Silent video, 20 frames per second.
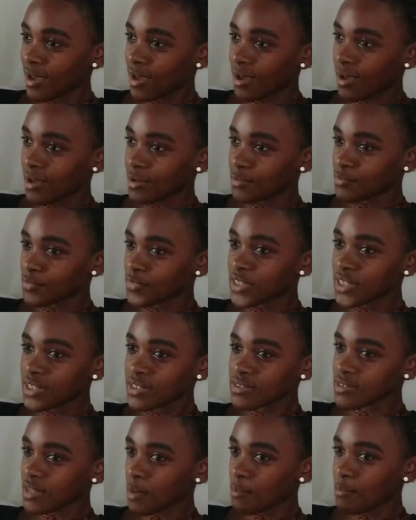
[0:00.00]
Um,
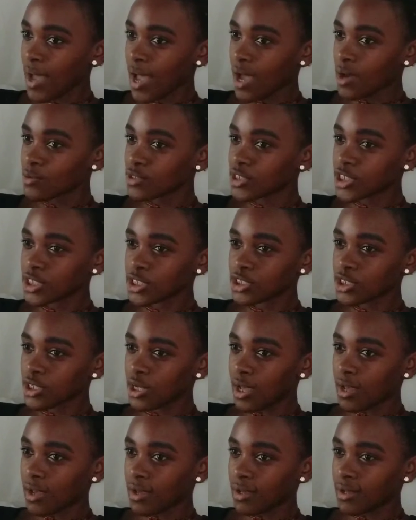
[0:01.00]
things about
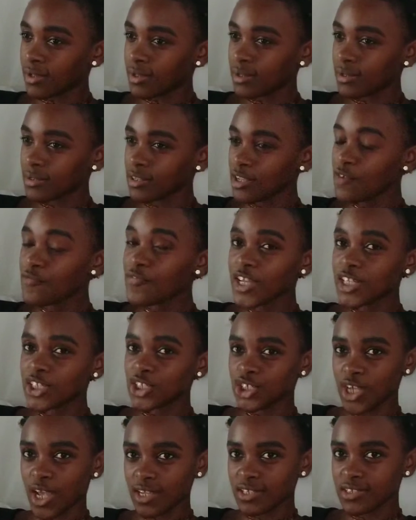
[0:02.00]
uh,
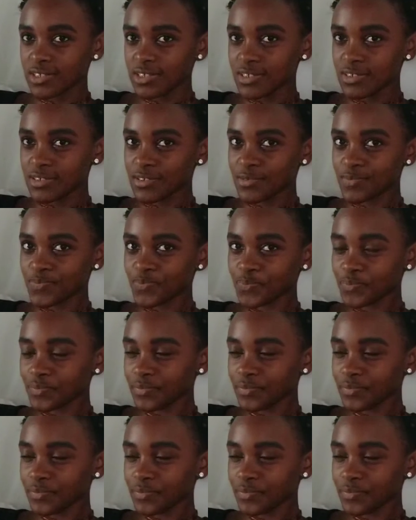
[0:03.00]
even churches.